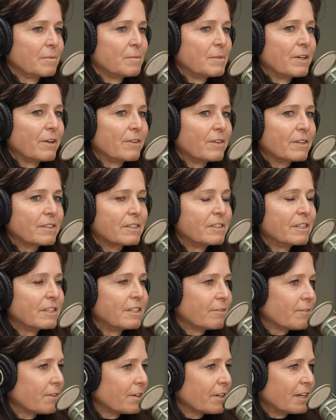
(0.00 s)
you know, the, the,
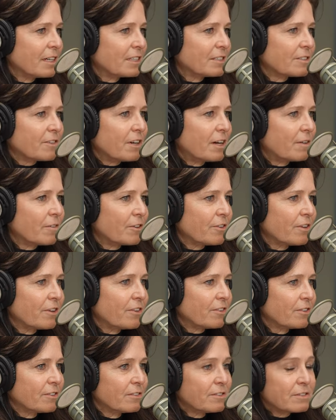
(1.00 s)
different kinds of
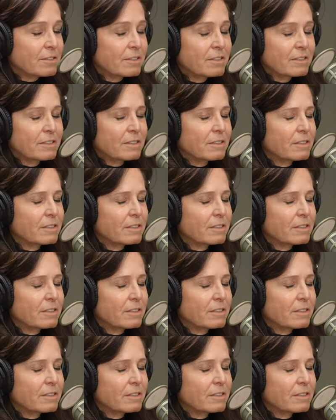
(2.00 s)
conversations.